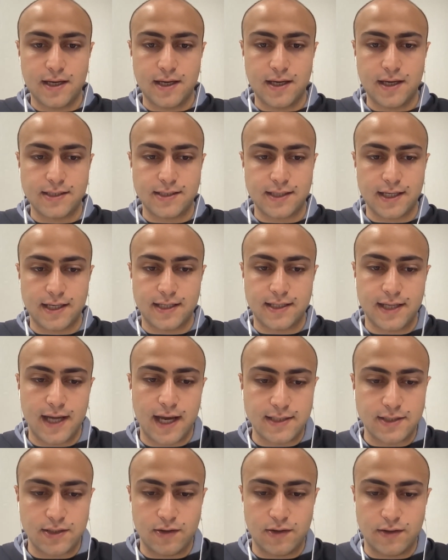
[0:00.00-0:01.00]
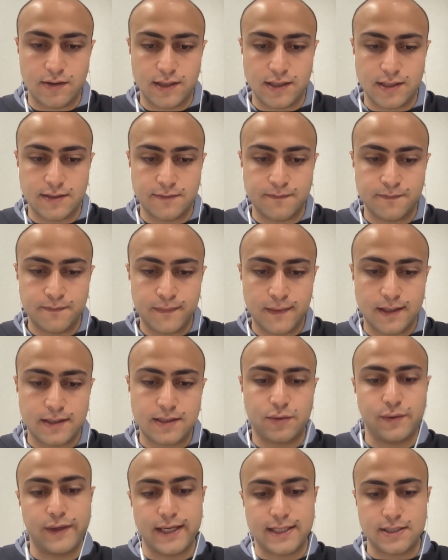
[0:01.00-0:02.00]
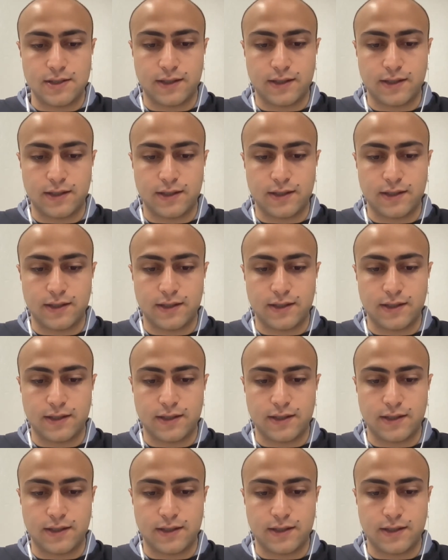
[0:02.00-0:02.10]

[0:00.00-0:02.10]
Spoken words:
is that it does all this tweaks.